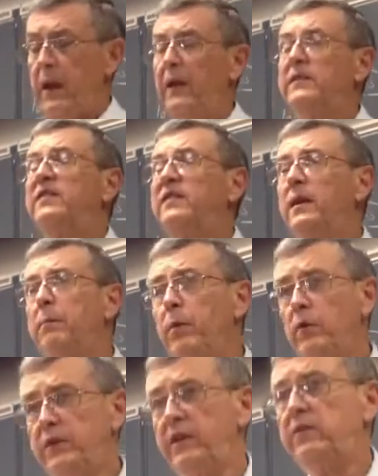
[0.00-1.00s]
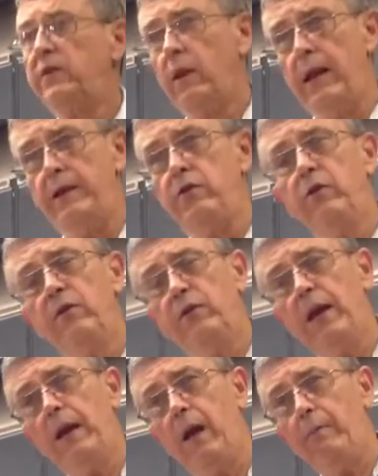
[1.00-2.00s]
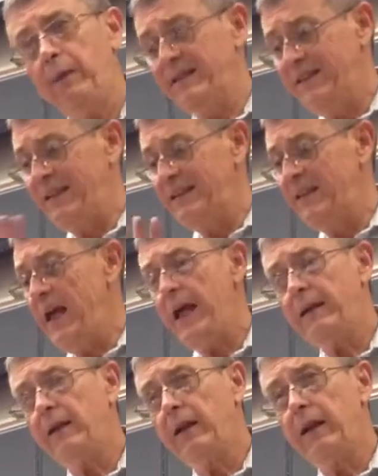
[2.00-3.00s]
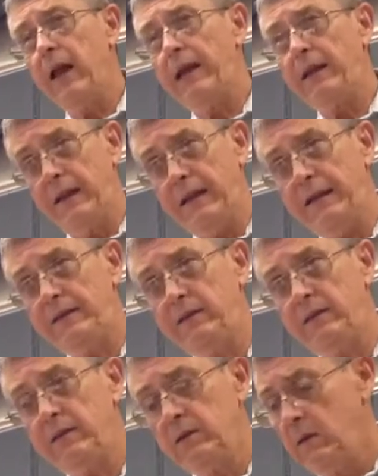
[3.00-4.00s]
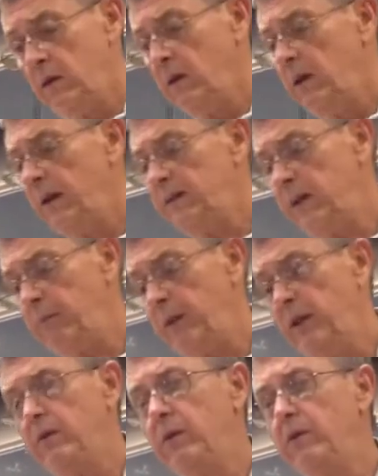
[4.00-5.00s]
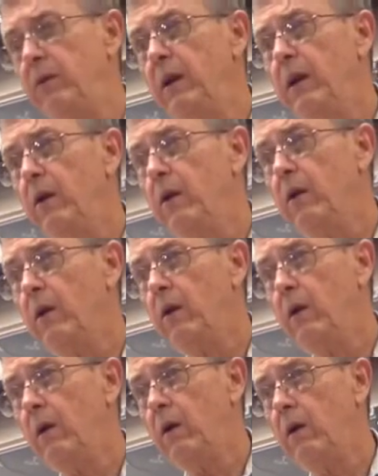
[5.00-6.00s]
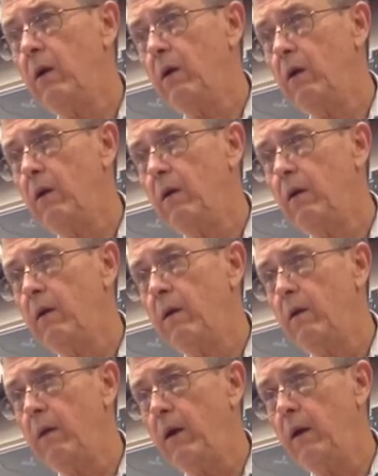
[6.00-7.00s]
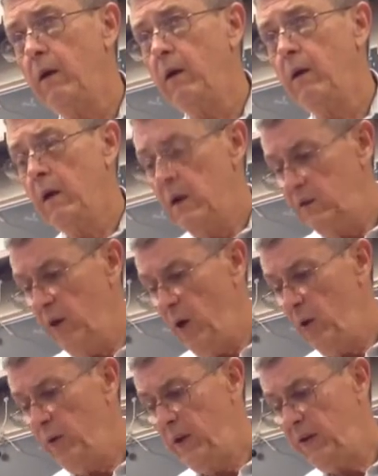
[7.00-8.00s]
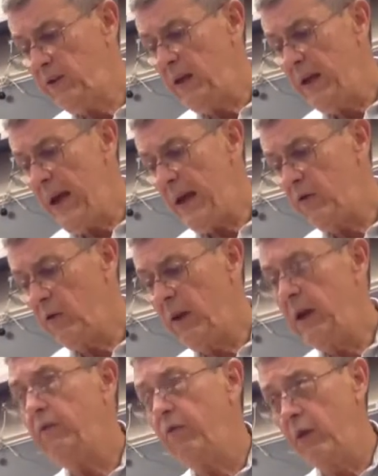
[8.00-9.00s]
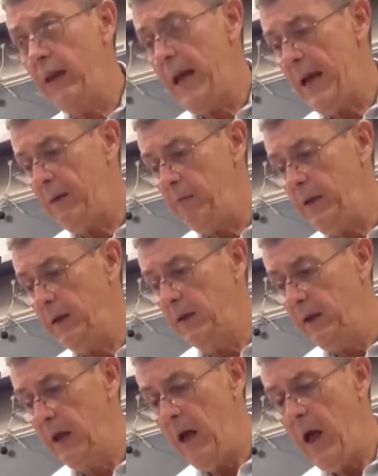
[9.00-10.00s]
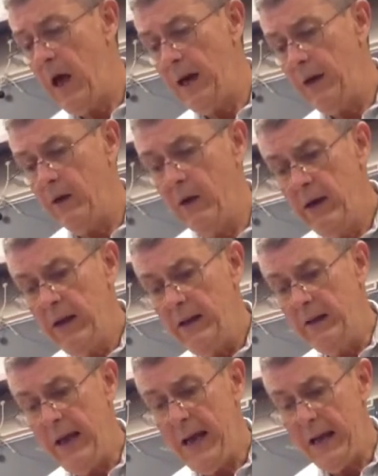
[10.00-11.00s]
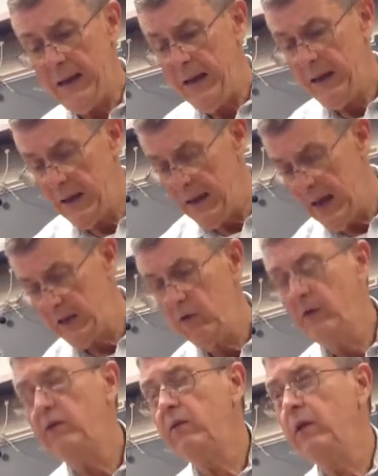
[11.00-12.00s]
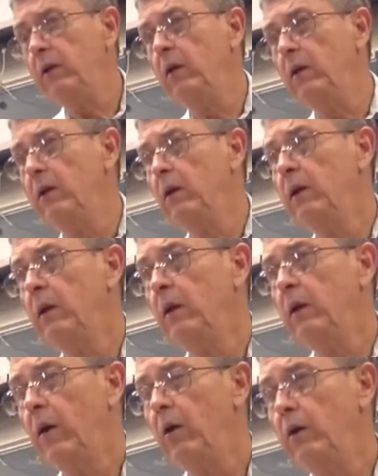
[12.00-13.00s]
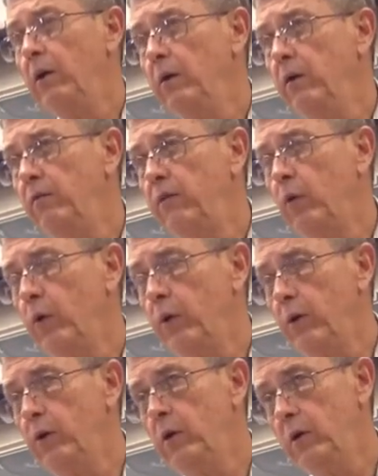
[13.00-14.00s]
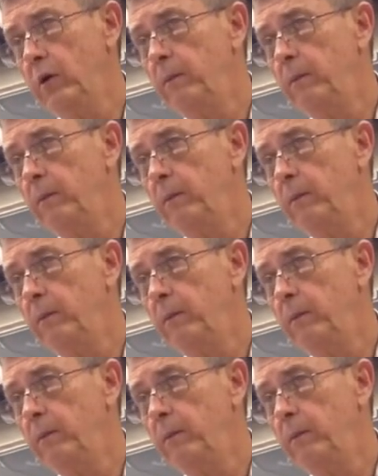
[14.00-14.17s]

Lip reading: Simple distillation setup is exactly like this, except this isn't here. Okay? So this can actually, for that, be a little higher, and that can actually sit on the floor of the hood.